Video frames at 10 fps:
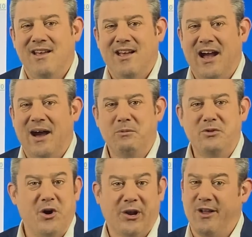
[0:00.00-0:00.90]
Um,
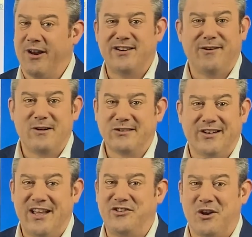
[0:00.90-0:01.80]
not a lot of difference
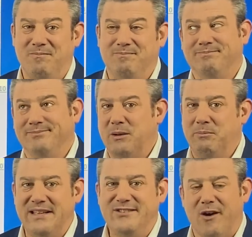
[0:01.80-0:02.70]
unless you're a
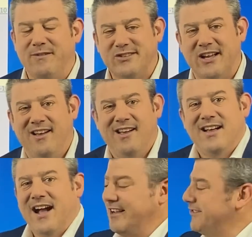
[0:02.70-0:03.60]
police officer.
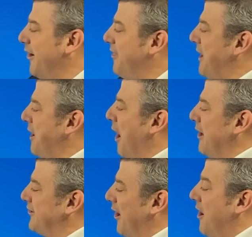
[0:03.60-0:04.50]
Uh, so there you go.
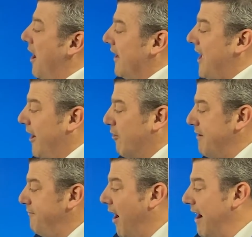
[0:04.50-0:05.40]
So category
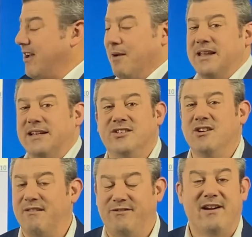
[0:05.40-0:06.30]
five coming in
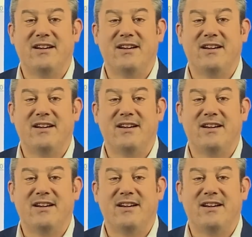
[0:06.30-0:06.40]
tonight, very